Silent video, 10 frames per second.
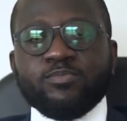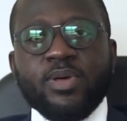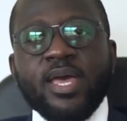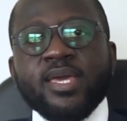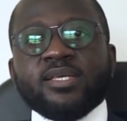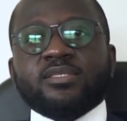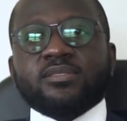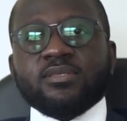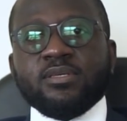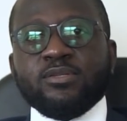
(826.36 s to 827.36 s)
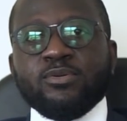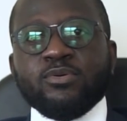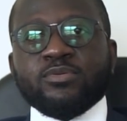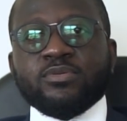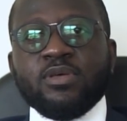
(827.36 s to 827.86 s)
buyers.
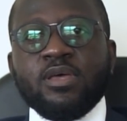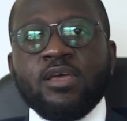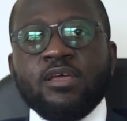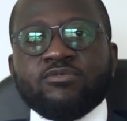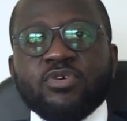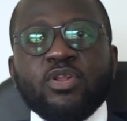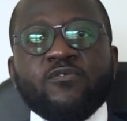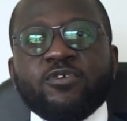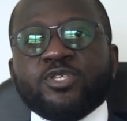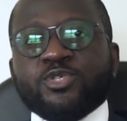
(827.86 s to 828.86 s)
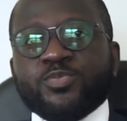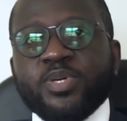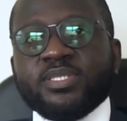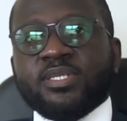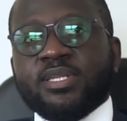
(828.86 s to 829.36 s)
So a lot of
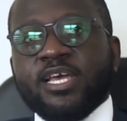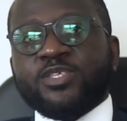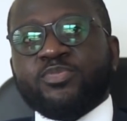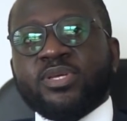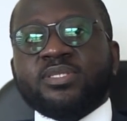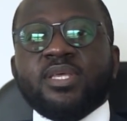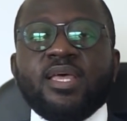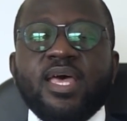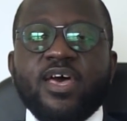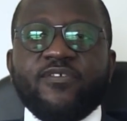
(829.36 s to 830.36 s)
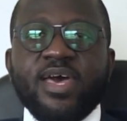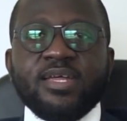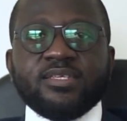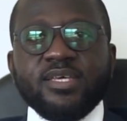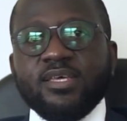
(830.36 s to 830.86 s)
unsuspecting diasporans have
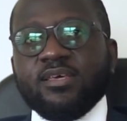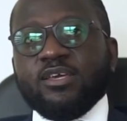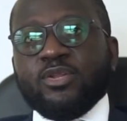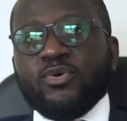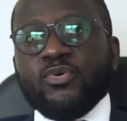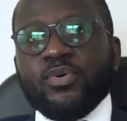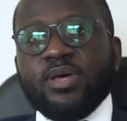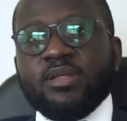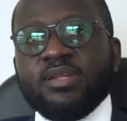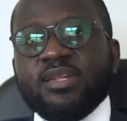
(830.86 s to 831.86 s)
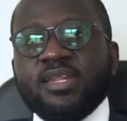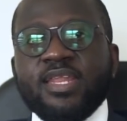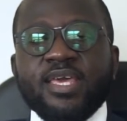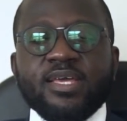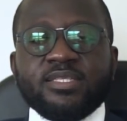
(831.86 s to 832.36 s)
had
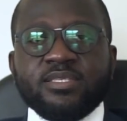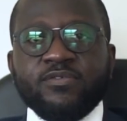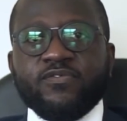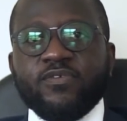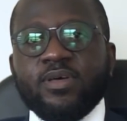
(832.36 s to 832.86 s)
negative